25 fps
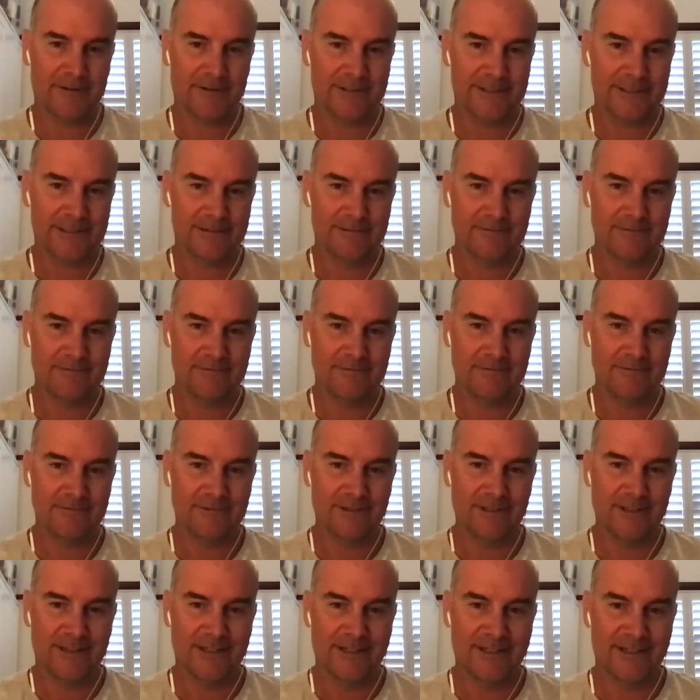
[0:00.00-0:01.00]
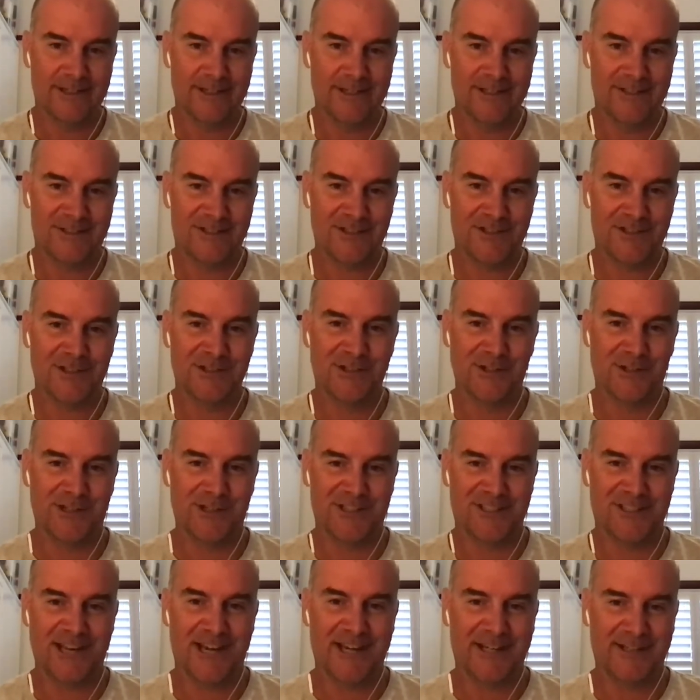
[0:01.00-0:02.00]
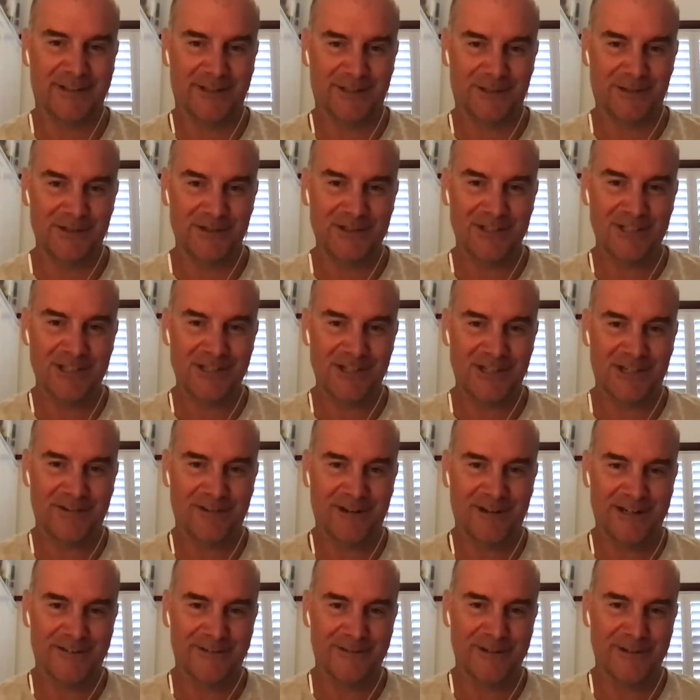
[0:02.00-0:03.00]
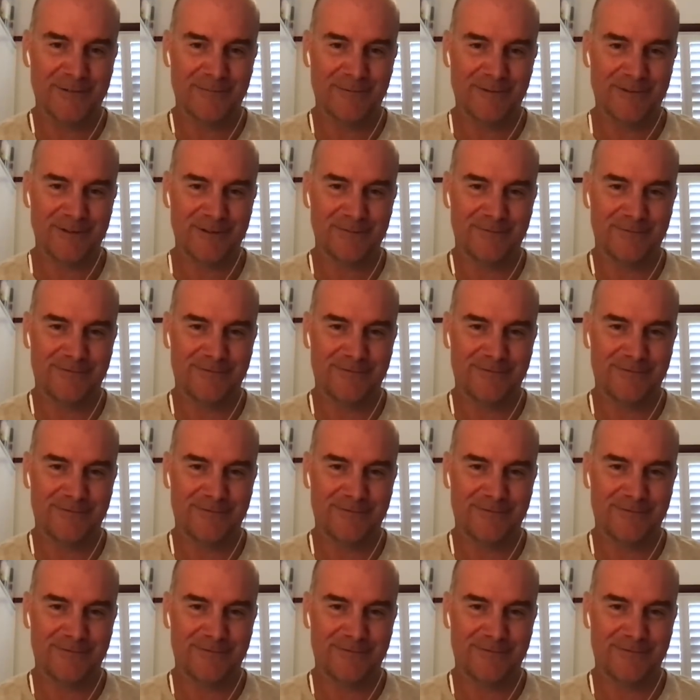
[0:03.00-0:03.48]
that apparently it's just a giant static electricity generator, right?